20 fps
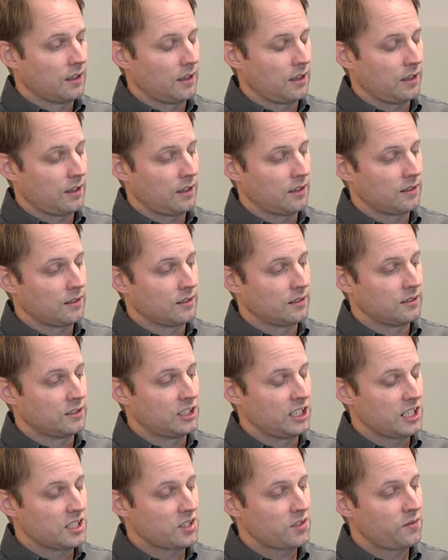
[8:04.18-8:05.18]
Uh,
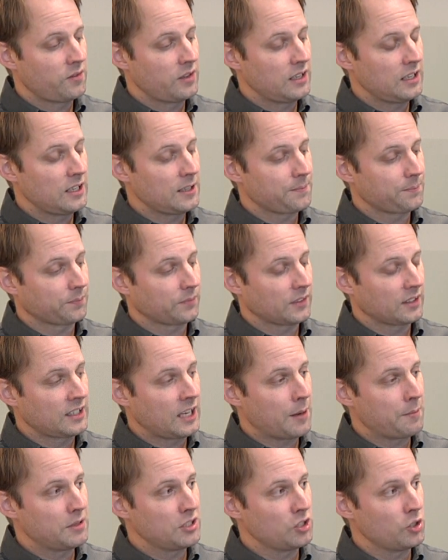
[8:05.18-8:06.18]
GSV
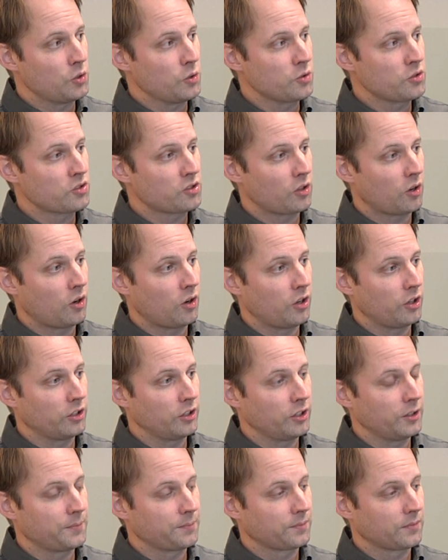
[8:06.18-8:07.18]
can be used
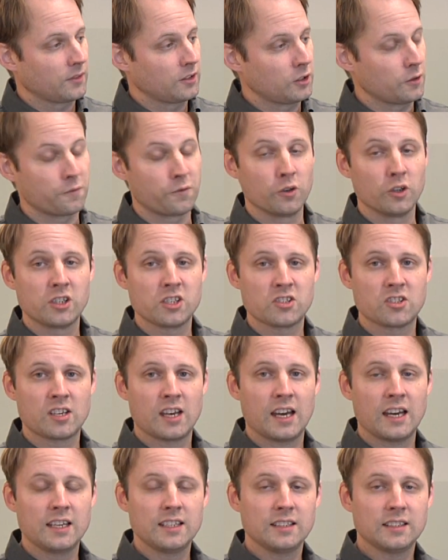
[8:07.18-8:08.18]
on your full
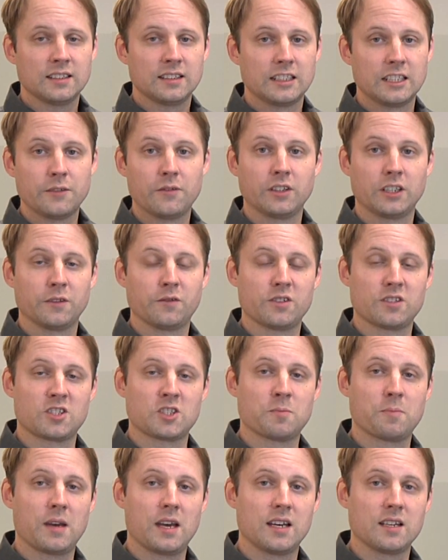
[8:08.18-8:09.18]
design, even if it
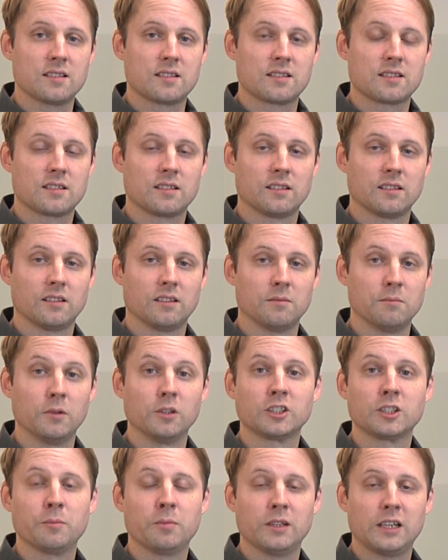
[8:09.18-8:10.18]
spans
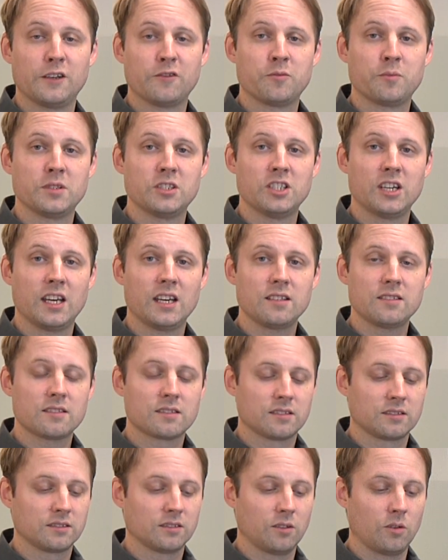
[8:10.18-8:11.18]
multiple FPGAs
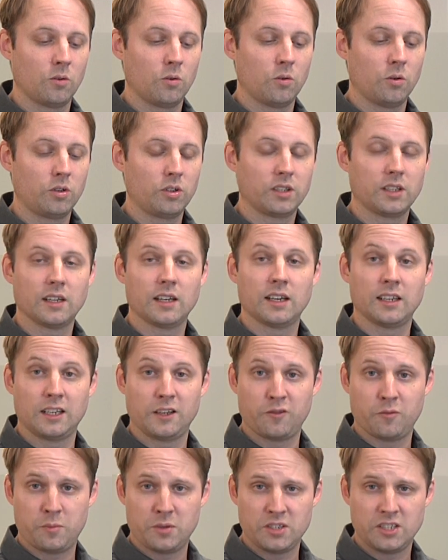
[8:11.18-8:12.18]
or an
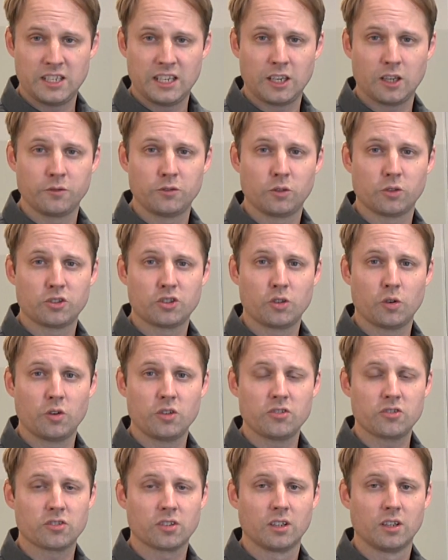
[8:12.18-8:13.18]
FPGA of your
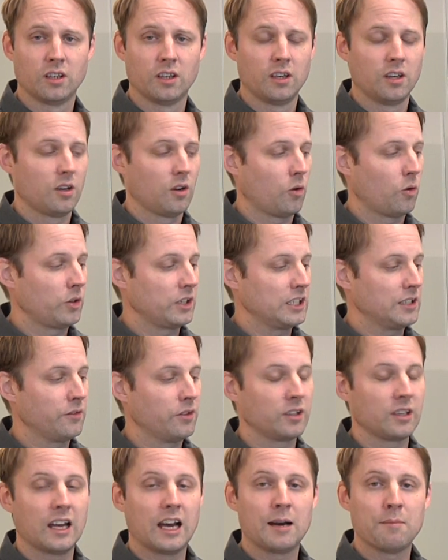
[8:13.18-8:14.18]
choice, or
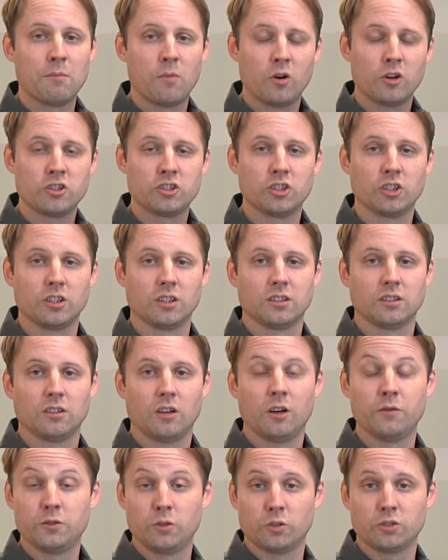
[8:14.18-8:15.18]
even a module
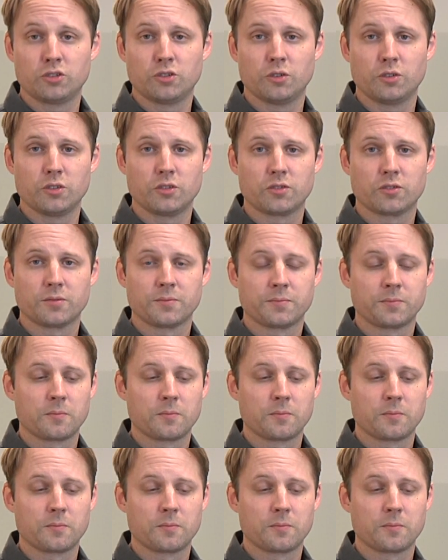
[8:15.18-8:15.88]
of your choice.